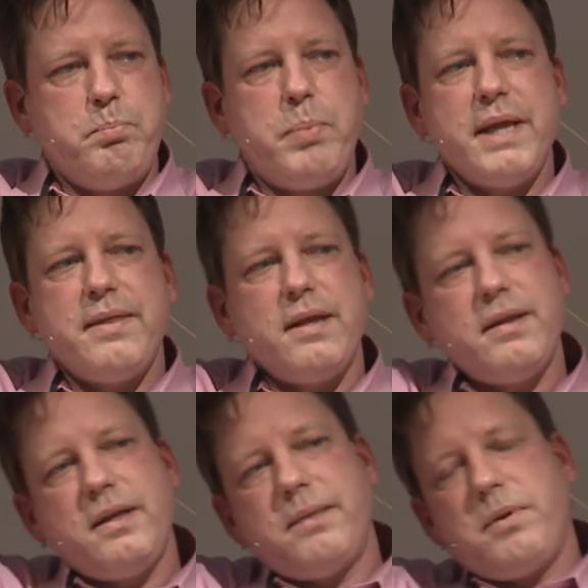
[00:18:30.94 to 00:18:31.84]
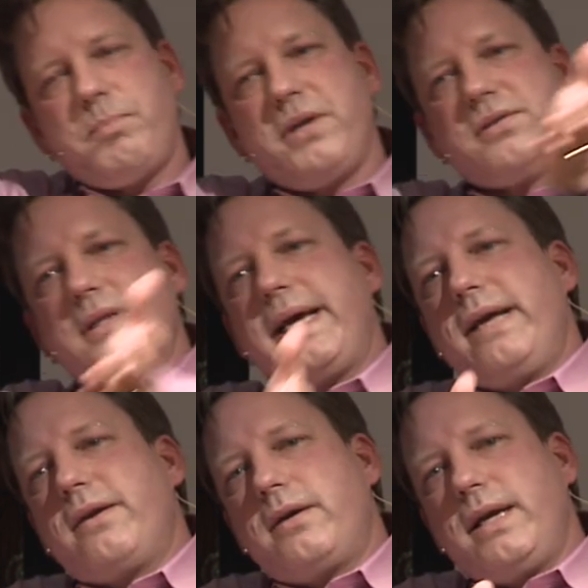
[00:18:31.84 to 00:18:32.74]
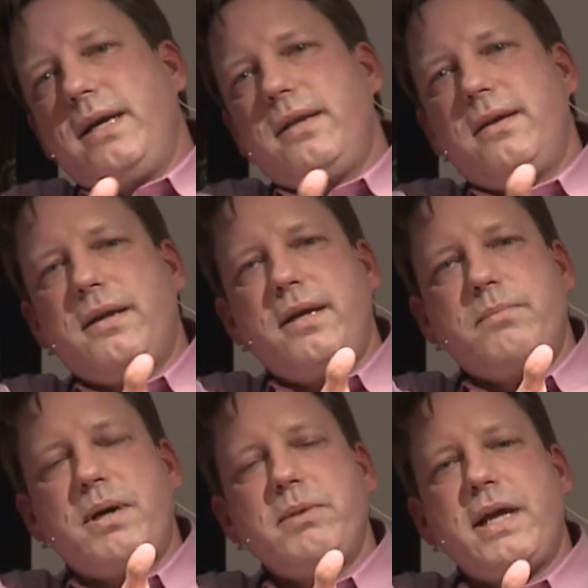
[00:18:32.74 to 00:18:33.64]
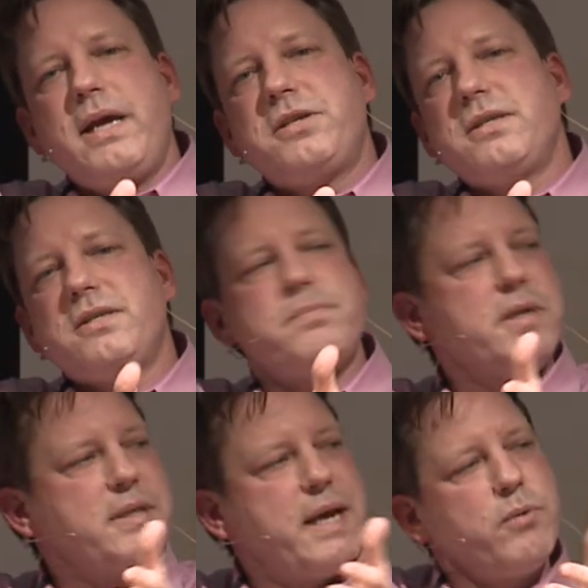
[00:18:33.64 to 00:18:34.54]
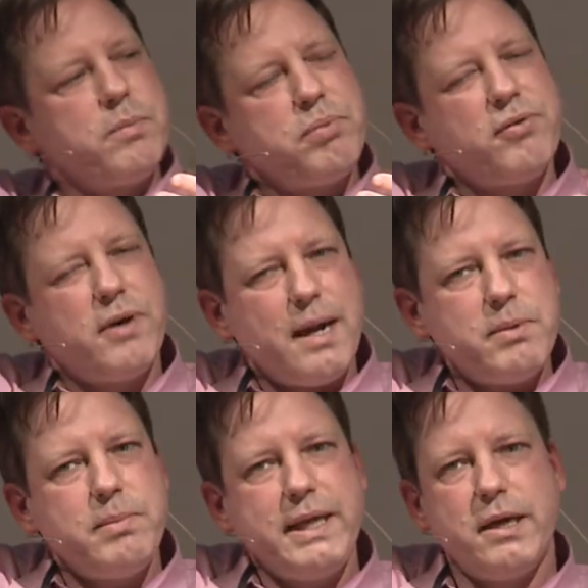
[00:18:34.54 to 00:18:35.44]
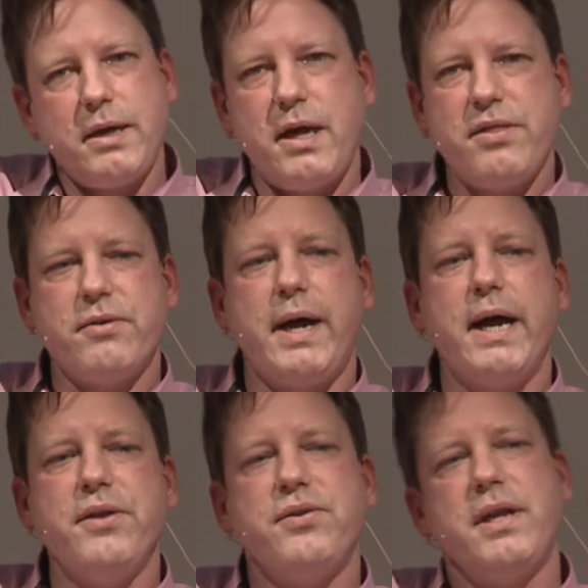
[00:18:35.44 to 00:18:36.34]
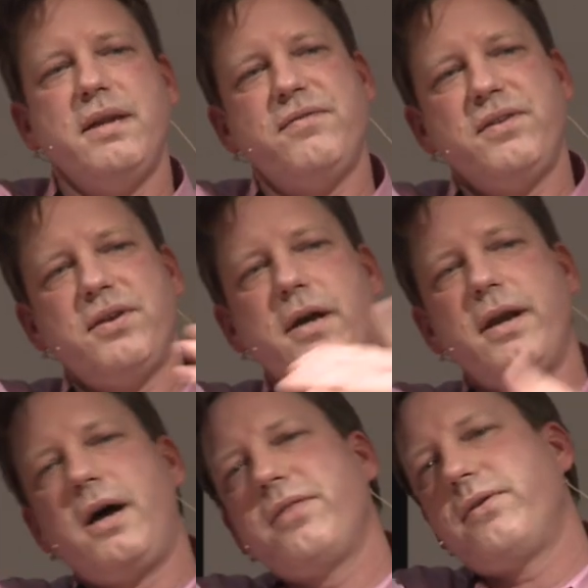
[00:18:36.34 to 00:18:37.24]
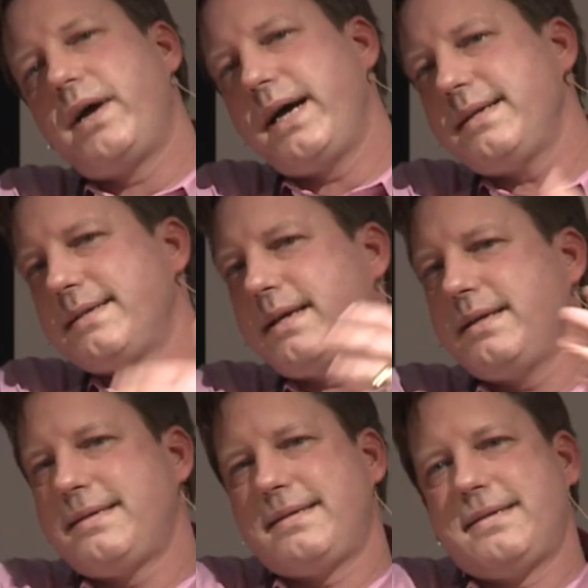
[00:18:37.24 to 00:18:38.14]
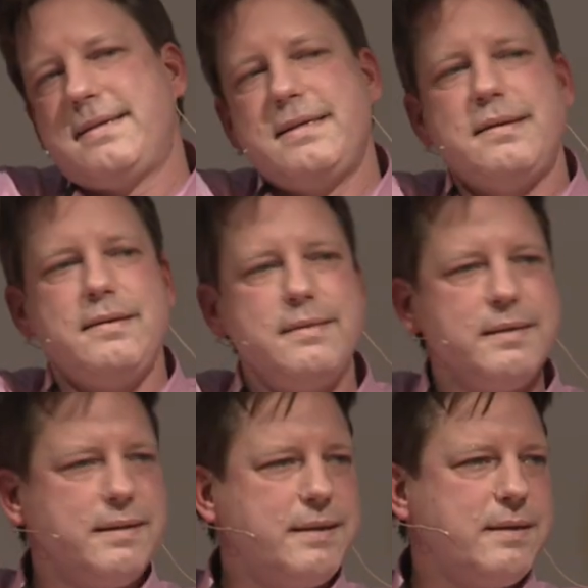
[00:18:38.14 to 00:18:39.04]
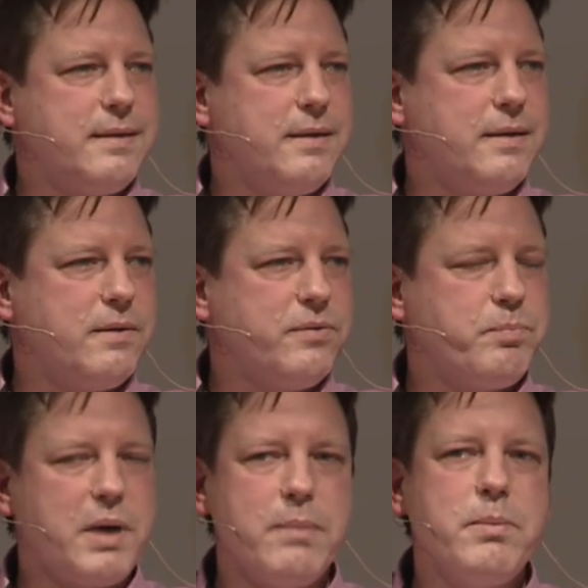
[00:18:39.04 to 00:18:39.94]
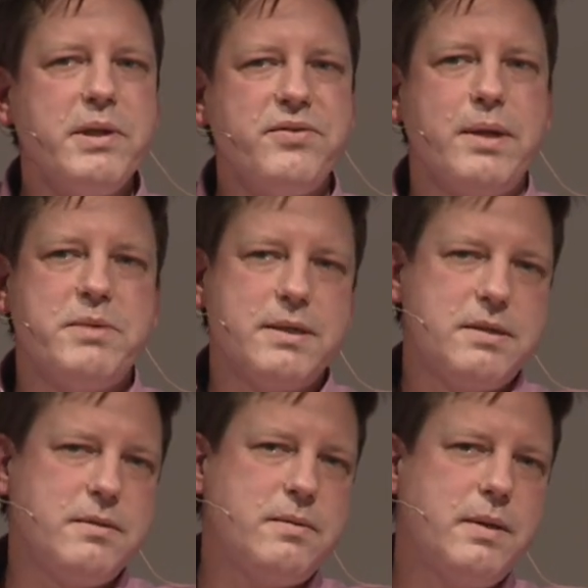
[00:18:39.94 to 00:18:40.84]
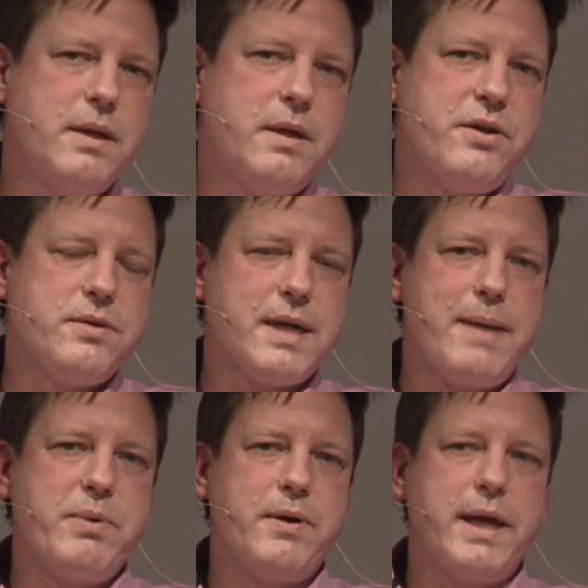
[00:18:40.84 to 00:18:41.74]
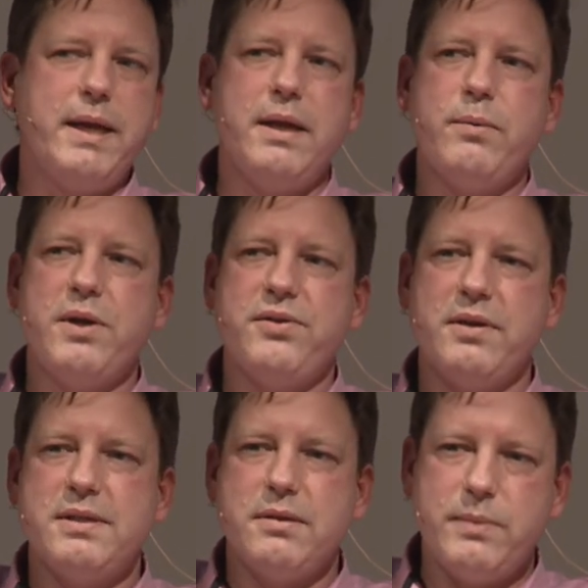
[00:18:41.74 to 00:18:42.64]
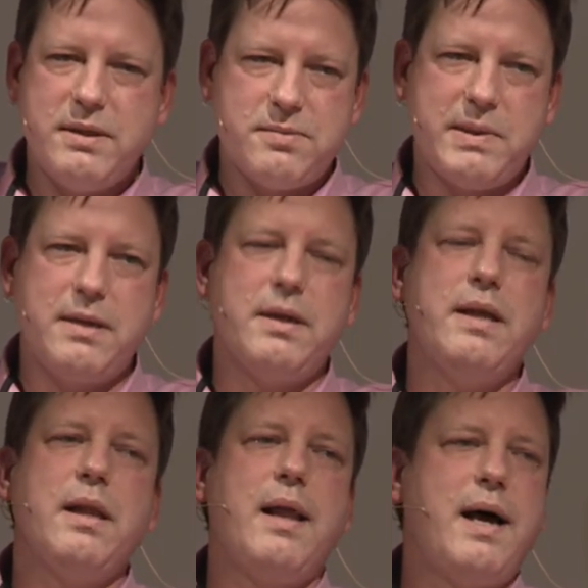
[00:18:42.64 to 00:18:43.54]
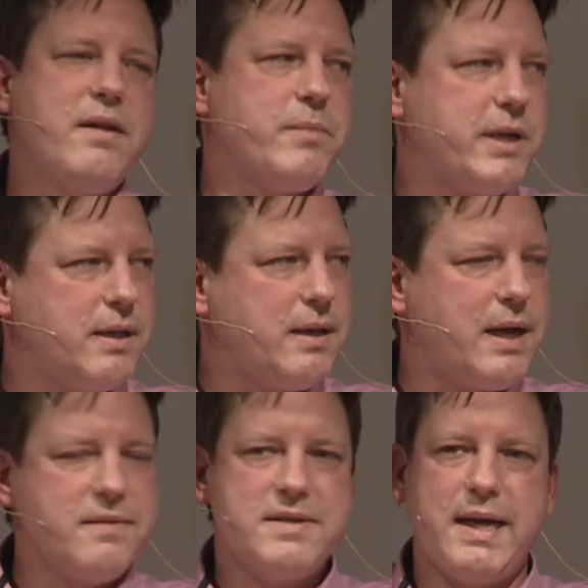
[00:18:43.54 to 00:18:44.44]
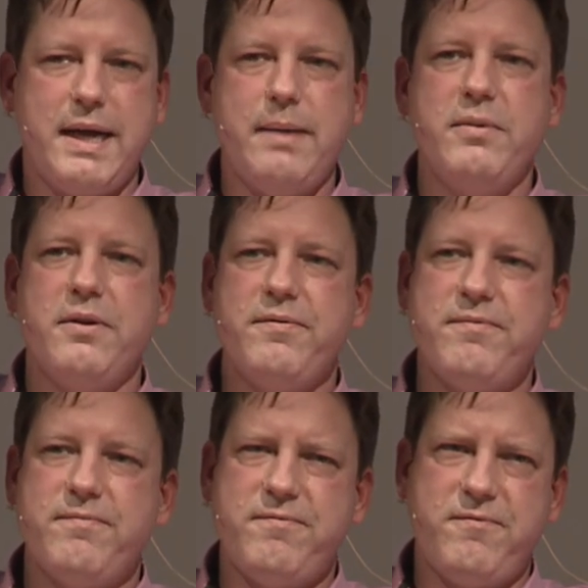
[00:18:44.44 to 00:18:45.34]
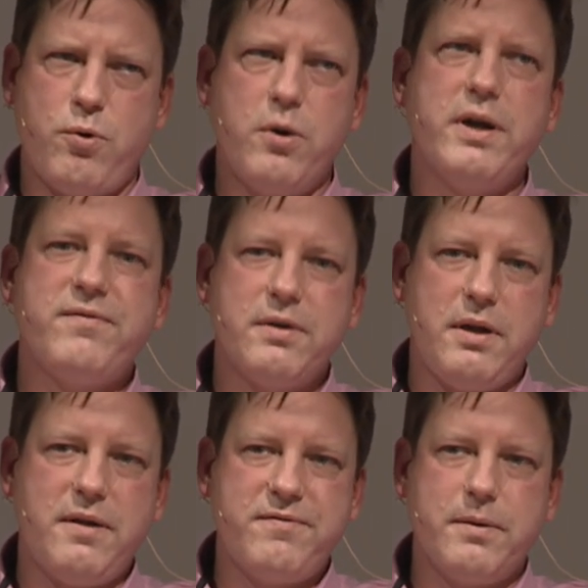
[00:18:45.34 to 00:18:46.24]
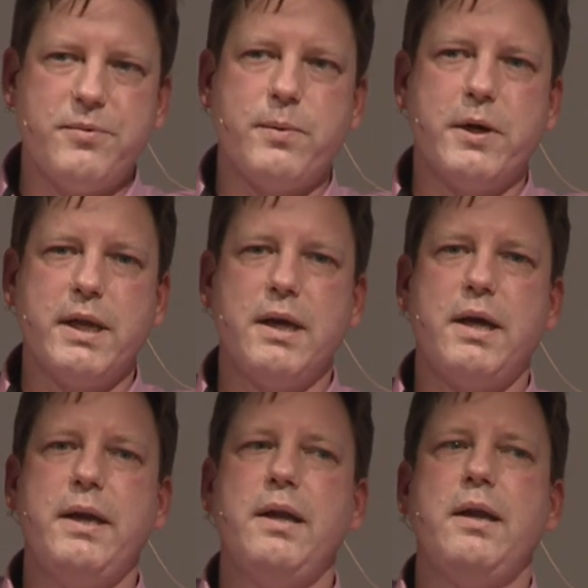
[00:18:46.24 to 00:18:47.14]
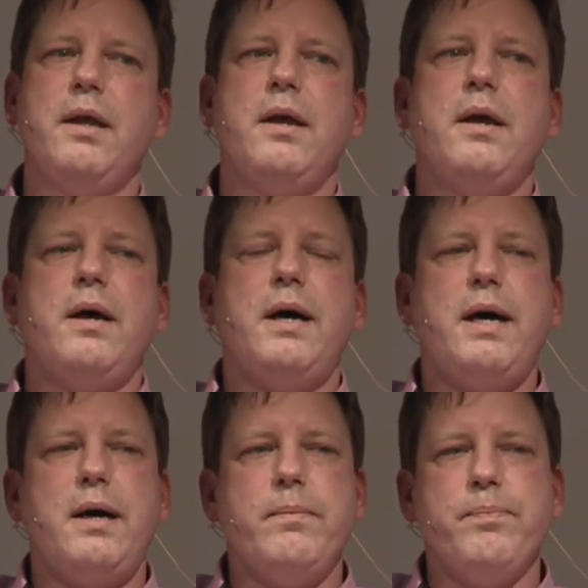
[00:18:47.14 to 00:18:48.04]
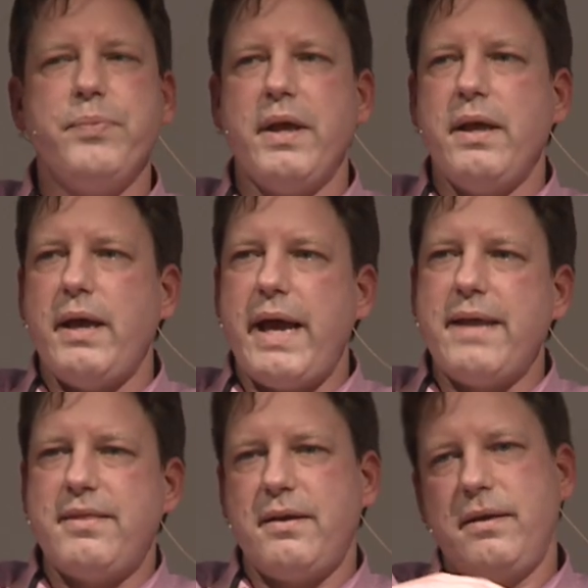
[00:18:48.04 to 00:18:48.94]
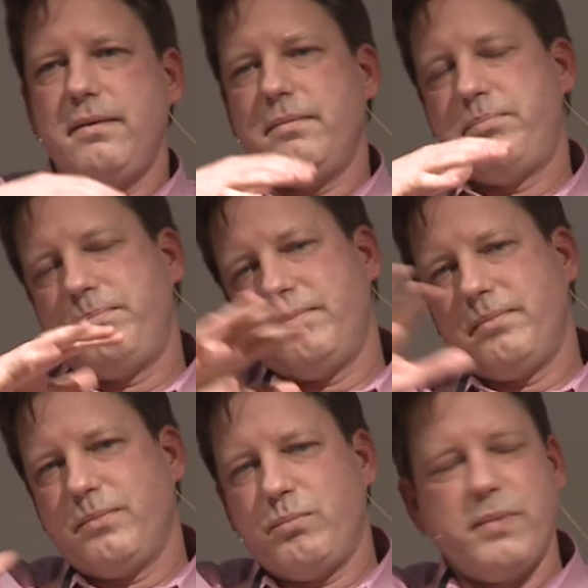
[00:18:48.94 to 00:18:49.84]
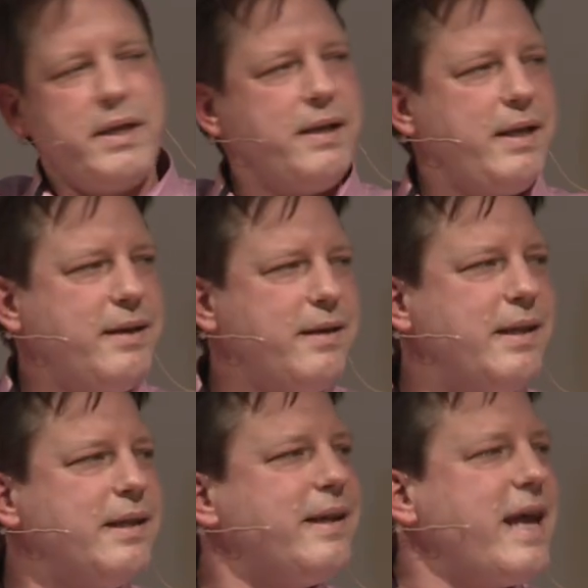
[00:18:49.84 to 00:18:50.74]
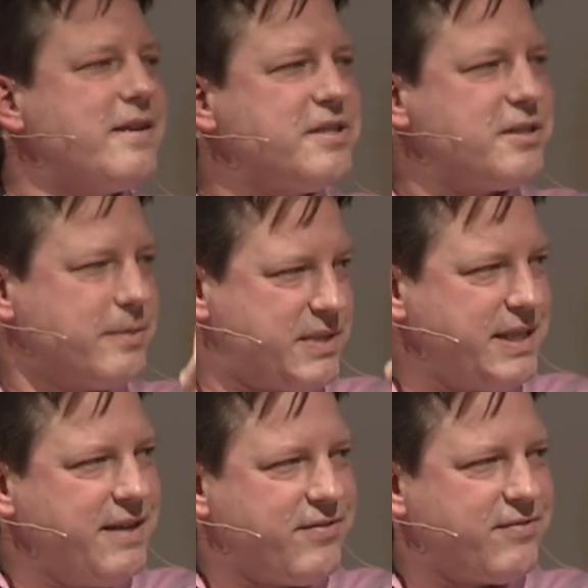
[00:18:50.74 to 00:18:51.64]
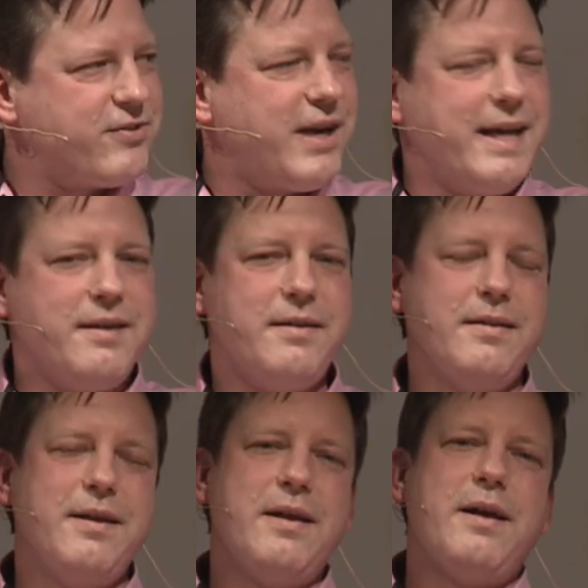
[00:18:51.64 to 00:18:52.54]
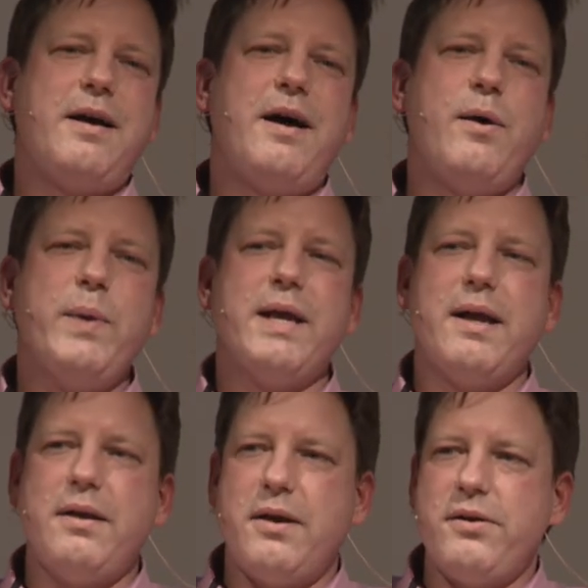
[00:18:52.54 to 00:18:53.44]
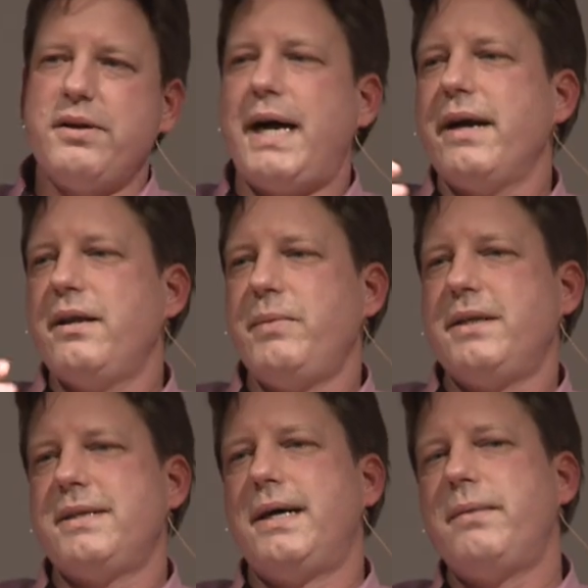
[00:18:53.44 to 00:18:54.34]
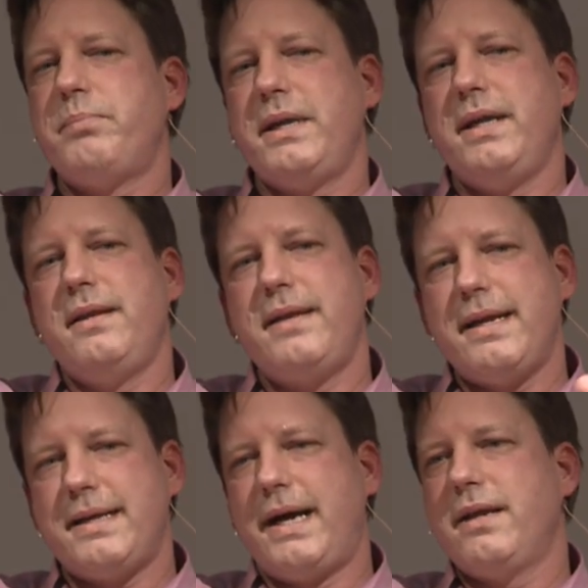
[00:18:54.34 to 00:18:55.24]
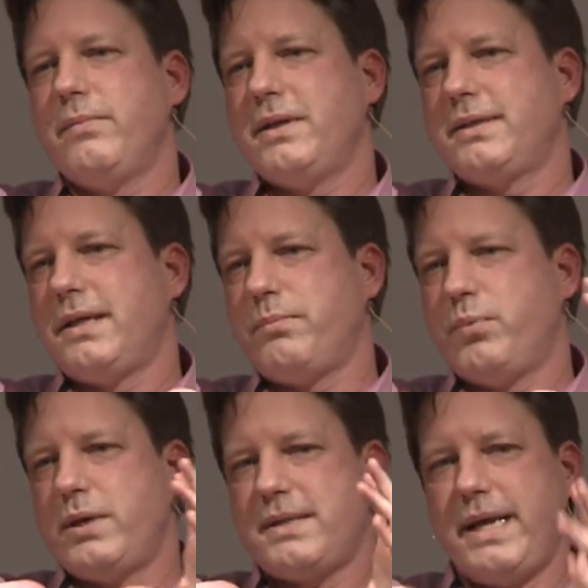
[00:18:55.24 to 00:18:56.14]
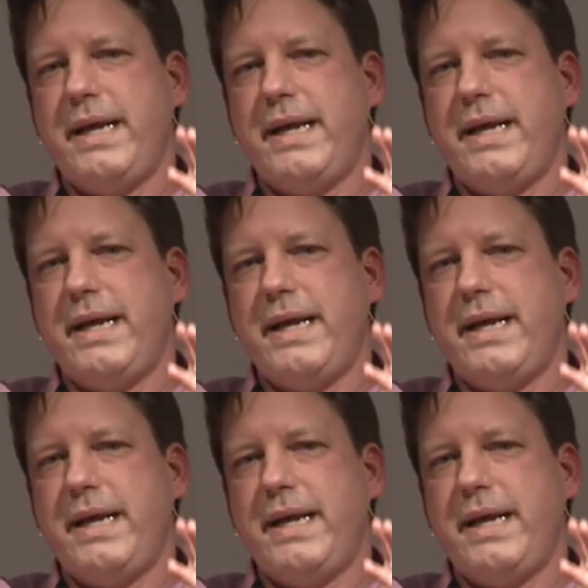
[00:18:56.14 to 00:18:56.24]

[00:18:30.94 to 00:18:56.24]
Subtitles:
But then it appears later in publications, but that were probably unauthorized. And if it's unauthorized, then it's still probably subject to copyright. And it wasn't until we spent a lot of money and a lot of time, four different law firms working on it, in litigation terms, the eve of trial, we got another document dump. And in that document dump was